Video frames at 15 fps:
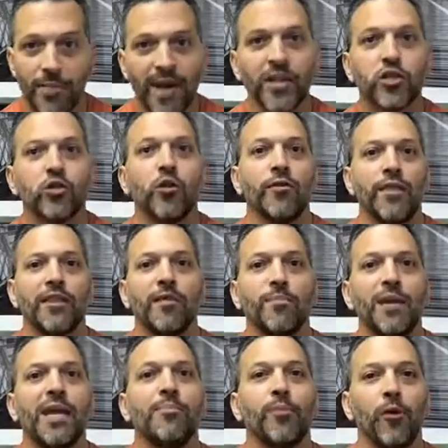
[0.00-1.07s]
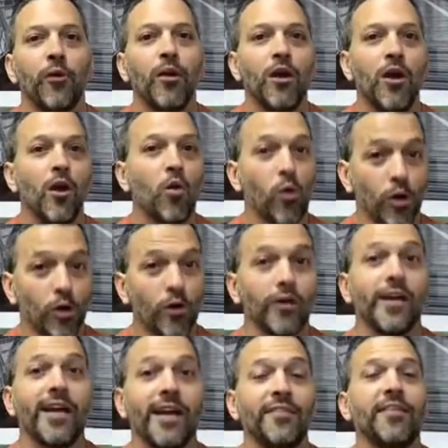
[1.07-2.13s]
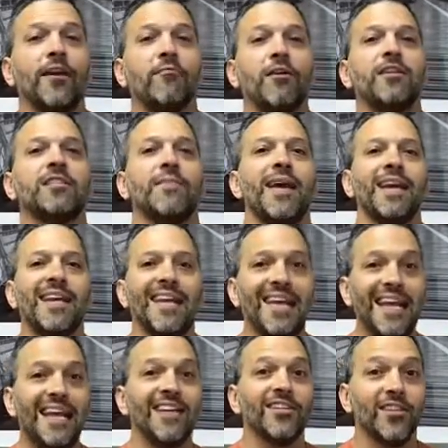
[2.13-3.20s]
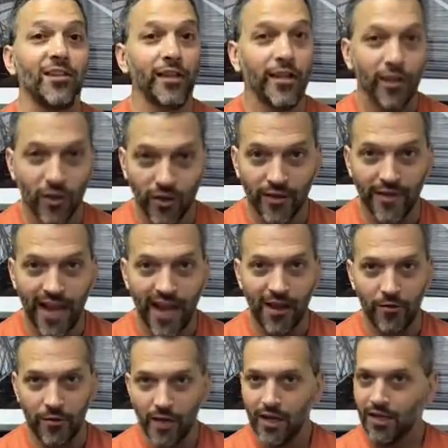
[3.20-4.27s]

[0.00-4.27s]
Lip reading: Make sure that the people who are looking at that resume can easily look down,